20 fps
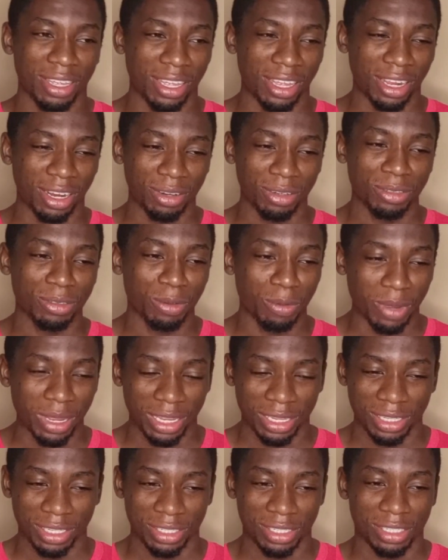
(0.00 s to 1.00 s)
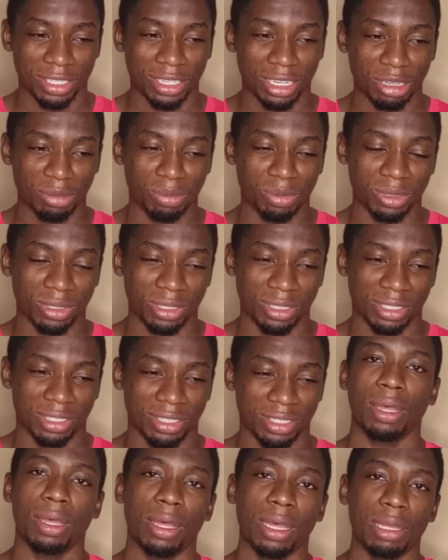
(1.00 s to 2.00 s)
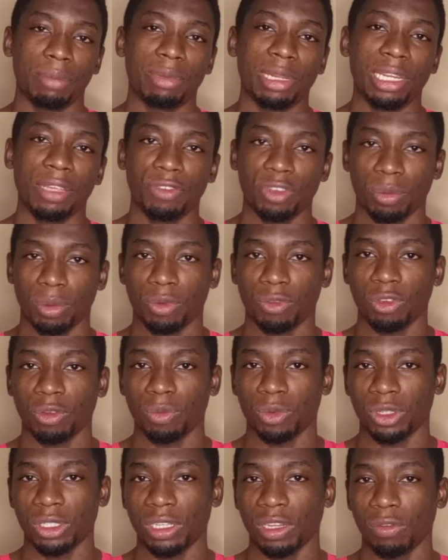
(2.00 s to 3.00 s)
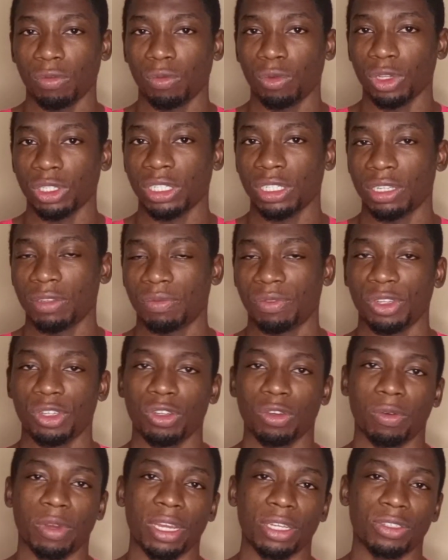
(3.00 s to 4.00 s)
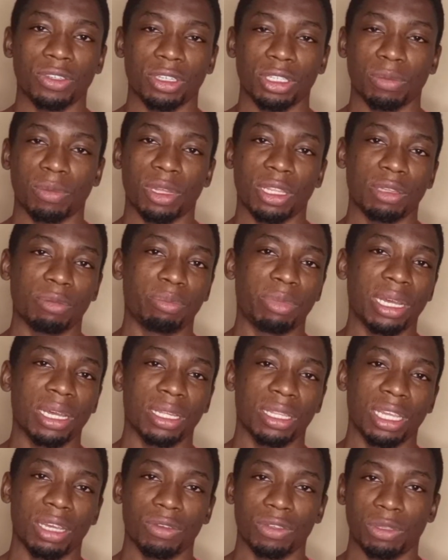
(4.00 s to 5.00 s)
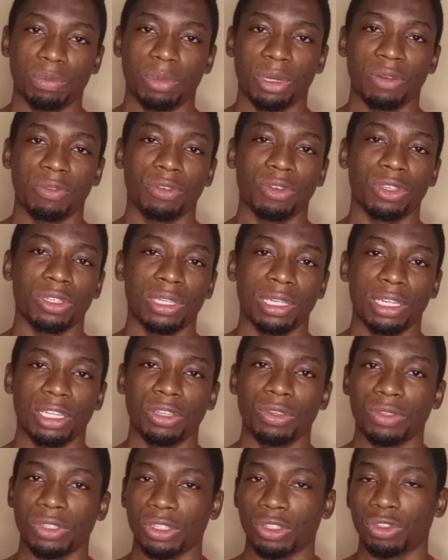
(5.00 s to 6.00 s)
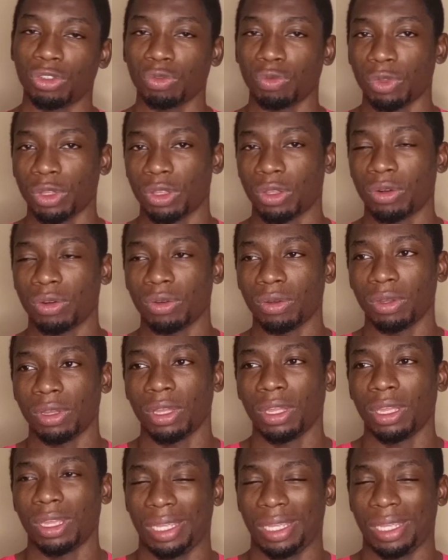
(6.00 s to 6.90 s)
I don't know why this is happening. I believe some of you must have watched the video where I talked about the bank that I was previously using to withdraw.